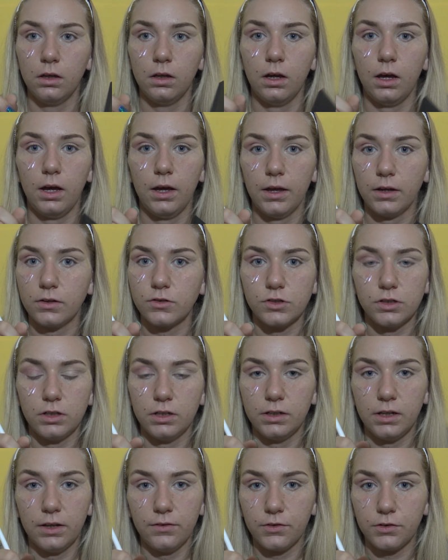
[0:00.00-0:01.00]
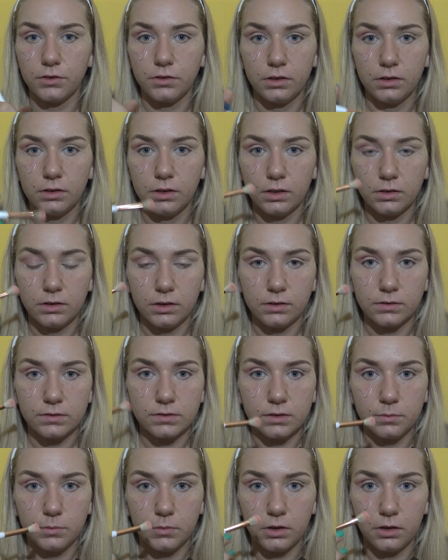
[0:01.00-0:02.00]
I actually never did nothing
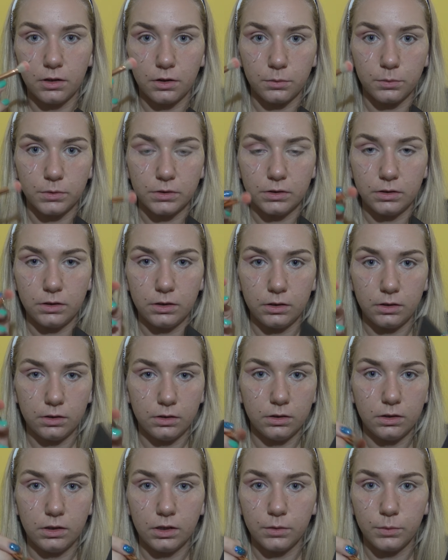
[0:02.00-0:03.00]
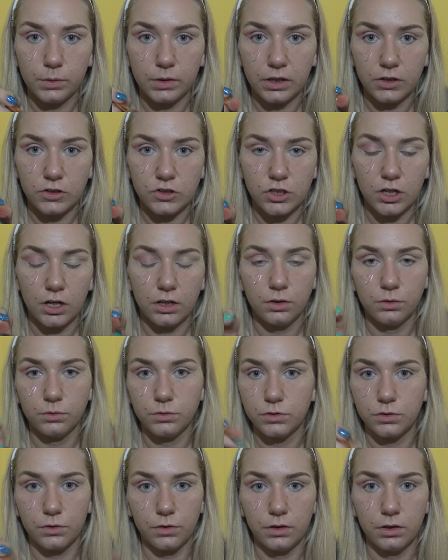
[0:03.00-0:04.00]
similar with the liquid
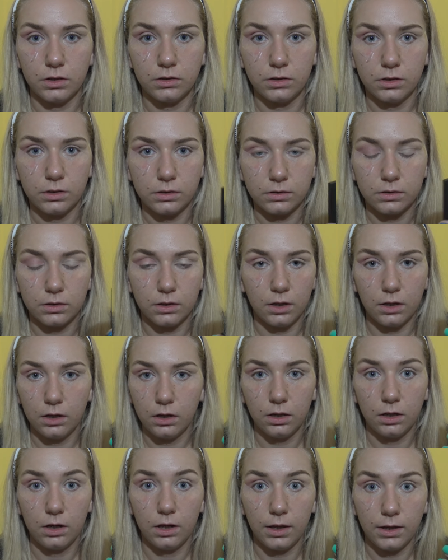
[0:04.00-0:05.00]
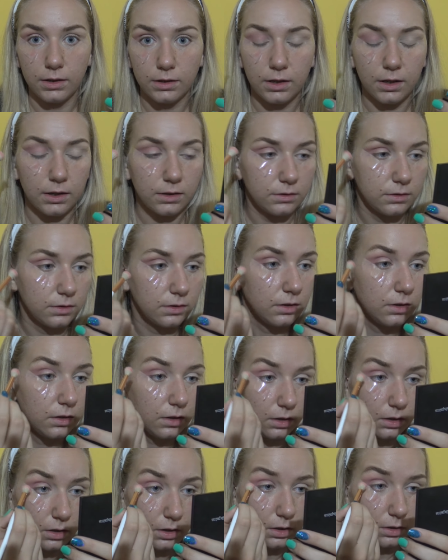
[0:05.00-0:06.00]
eyeshadows or anything like that.
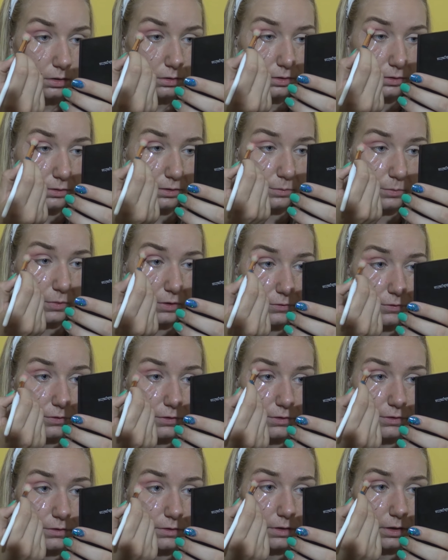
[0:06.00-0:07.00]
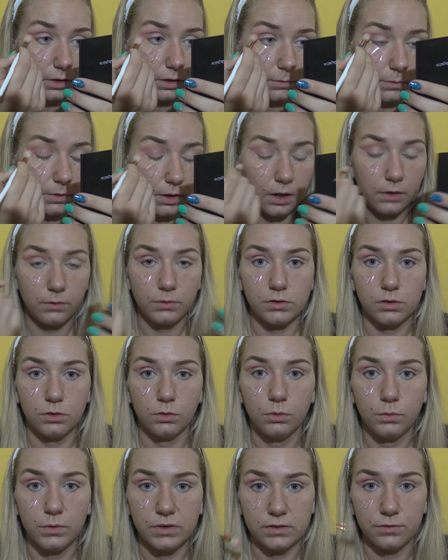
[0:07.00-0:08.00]
This is my first time. I was
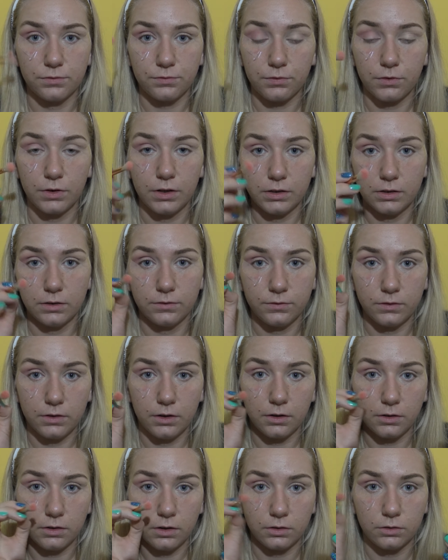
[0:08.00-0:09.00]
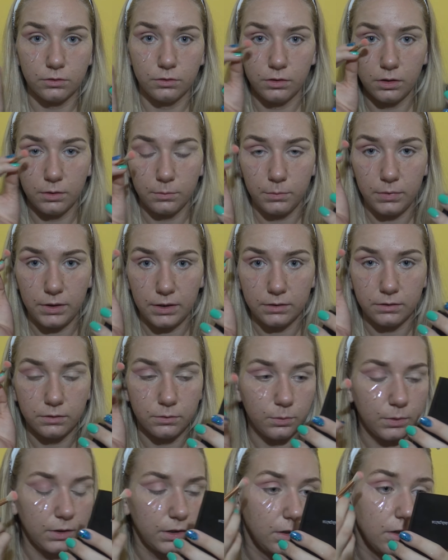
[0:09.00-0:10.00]
always afraid if they're not gonna blend
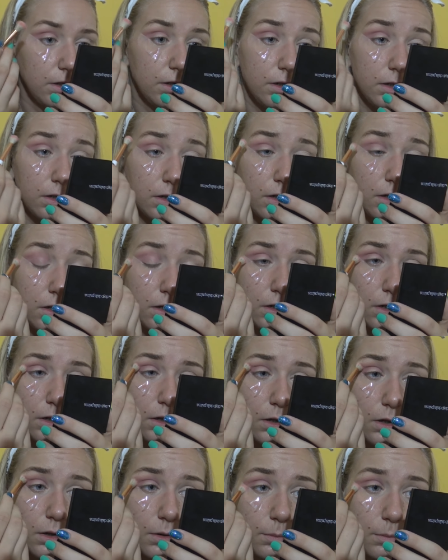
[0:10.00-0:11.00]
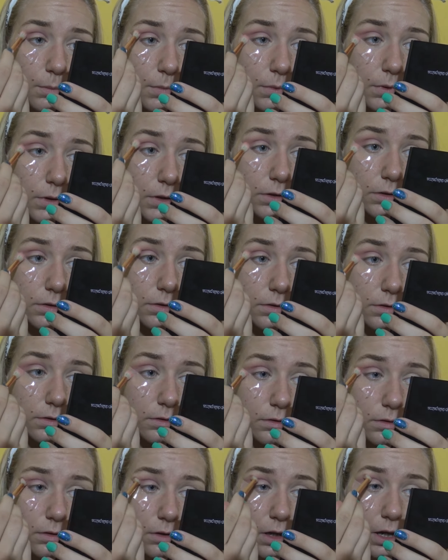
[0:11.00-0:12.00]
well, but
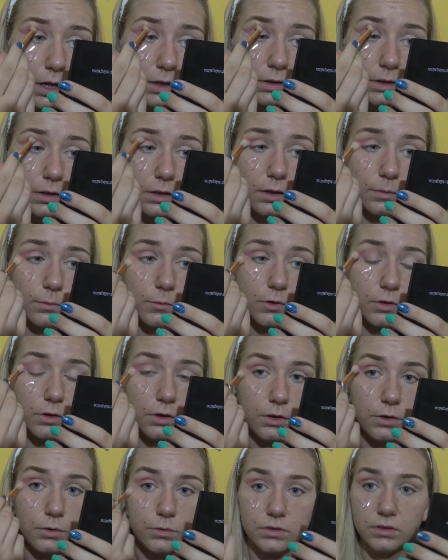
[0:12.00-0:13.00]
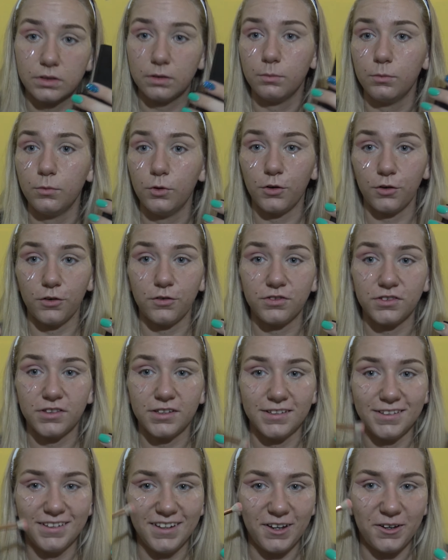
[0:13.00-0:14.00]
I think I'm gonna use them more
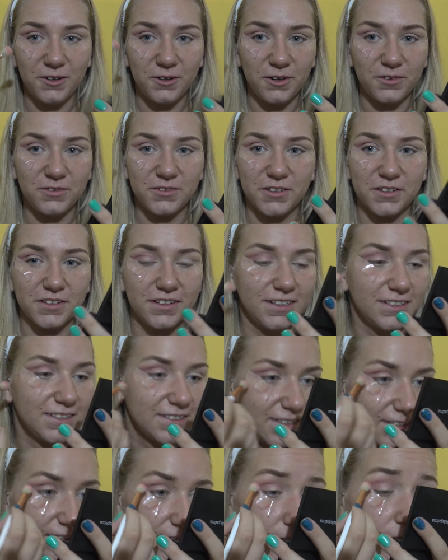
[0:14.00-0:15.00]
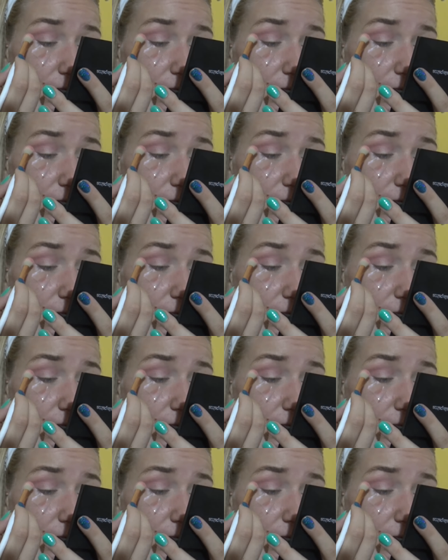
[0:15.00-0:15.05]
often now after this.